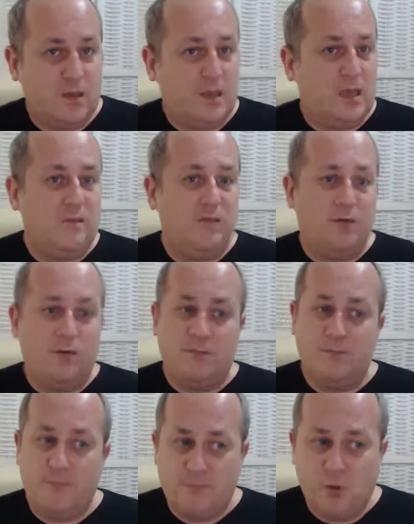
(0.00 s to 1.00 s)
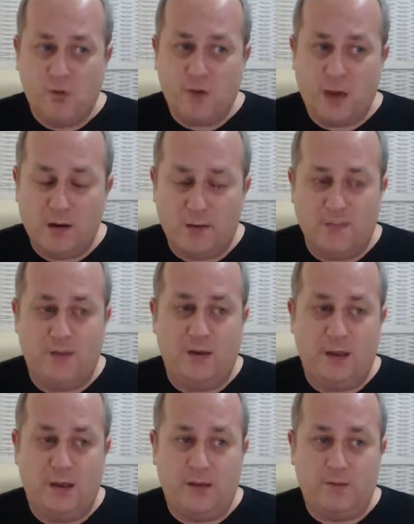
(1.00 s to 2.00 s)
if not more regular than
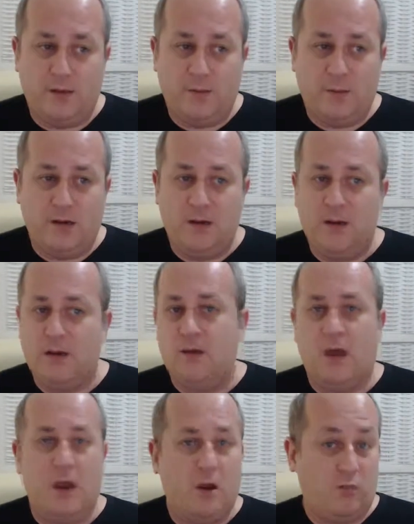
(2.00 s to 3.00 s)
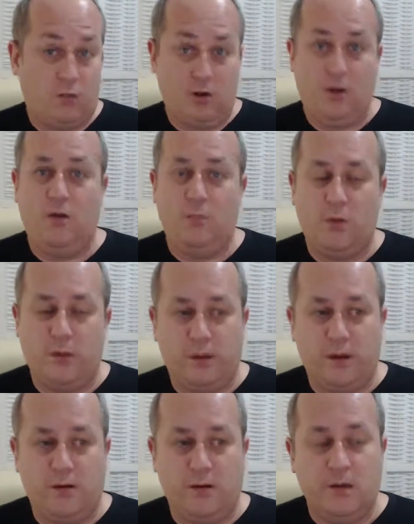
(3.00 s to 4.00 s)
that, depending how reliable they are.